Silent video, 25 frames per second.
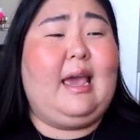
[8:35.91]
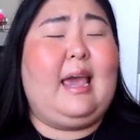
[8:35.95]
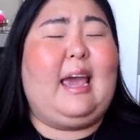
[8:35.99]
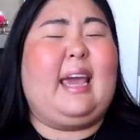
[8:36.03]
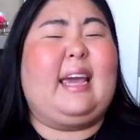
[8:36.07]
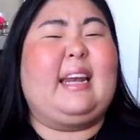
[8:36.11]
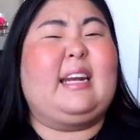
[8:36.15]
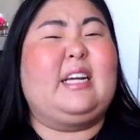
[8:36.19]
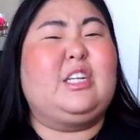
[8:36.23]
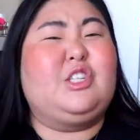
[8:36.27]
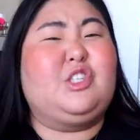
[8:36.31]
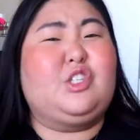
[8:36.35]

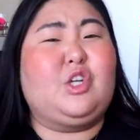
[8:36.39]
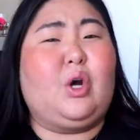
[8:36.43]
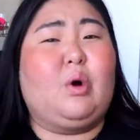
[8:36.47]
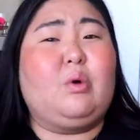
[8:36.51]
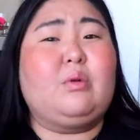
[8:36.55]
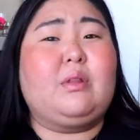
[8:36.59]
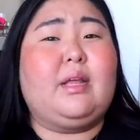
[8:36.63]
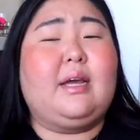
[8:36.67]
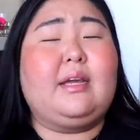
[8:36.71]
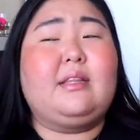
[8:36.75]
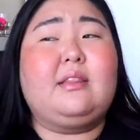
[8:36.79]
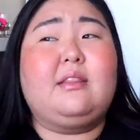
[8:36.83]
and I
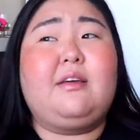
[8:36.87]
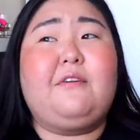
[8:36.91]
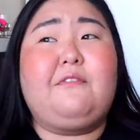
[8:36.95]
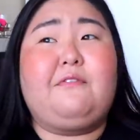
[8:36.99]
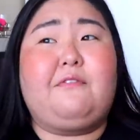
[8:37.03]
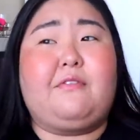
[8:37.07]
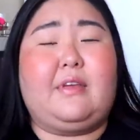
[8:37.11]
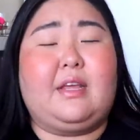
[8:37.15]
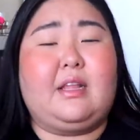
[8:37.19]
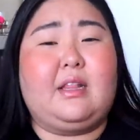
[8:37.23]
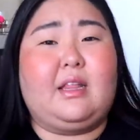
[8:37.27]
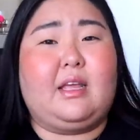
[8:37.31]
don't like the
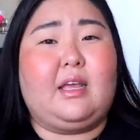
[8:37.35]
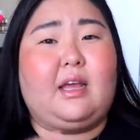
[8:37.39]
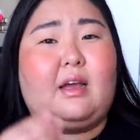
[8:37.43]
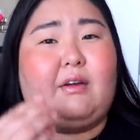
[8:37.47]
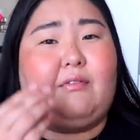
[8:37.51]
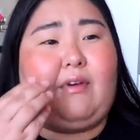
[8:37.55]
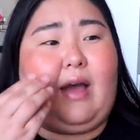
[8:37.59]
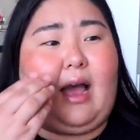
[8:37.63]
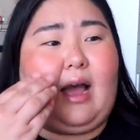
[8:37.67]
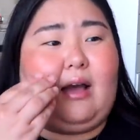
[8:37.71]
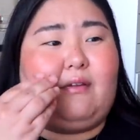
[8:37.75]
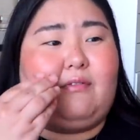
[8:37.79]
feeling
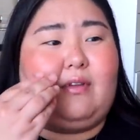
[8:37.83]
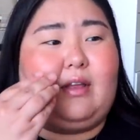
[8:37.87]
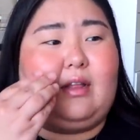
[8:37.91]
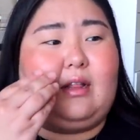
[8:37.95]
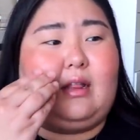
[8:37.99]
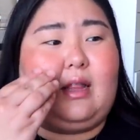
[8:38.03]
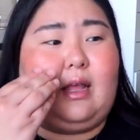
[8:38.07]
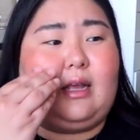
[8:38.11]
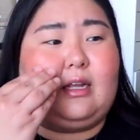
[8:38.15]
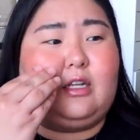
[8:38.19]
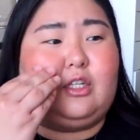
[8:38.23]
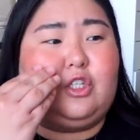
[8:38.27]
of
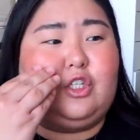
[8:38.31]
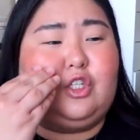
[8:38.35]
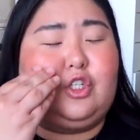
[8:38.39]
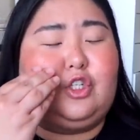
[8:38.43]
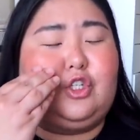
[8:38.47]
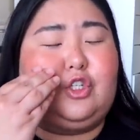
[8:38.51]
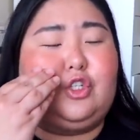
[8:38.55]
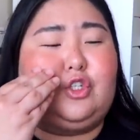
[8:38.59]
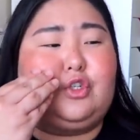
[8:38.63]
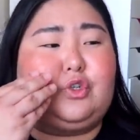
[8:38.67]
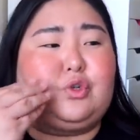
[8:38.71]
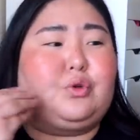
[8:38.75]
having like
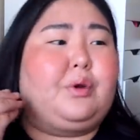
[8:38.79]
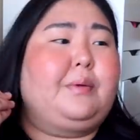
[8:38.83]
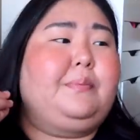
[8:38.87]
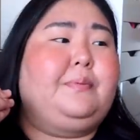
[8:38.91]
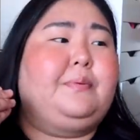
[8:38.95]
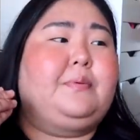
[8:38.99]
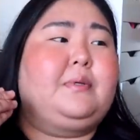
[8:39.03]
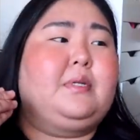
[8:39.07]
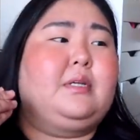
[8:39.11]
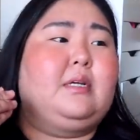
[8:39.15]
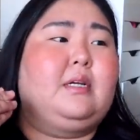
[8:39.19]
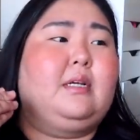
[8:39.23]

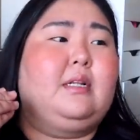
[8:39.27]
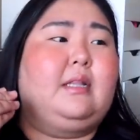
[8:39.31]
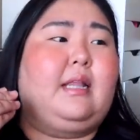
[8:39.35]
stripped,